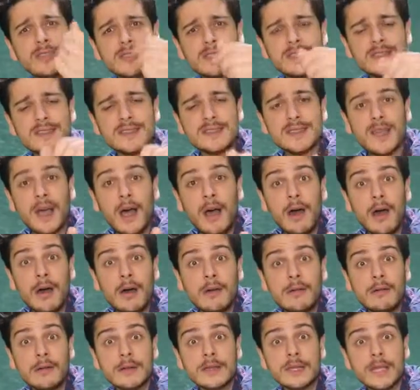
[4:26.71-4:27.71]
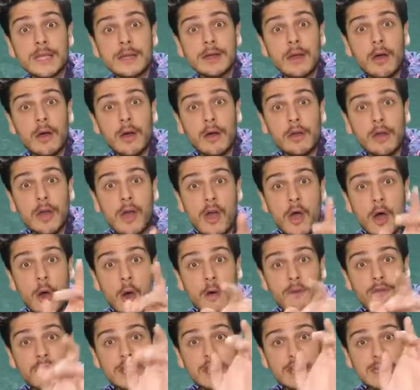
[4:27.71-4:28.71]
songs in honor
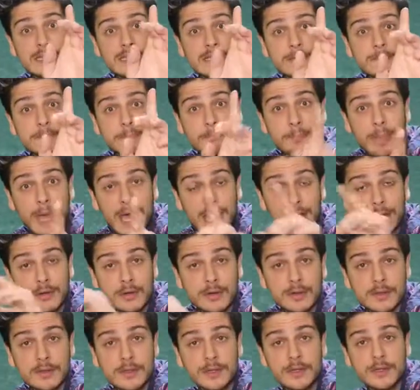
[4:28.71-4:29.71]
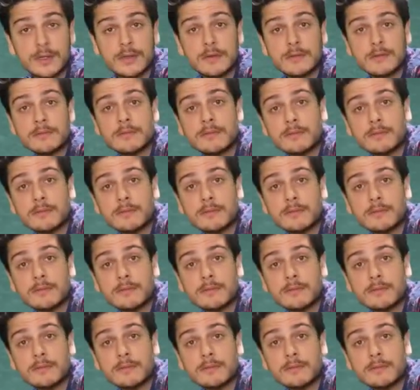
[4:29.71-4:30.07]
of his parents.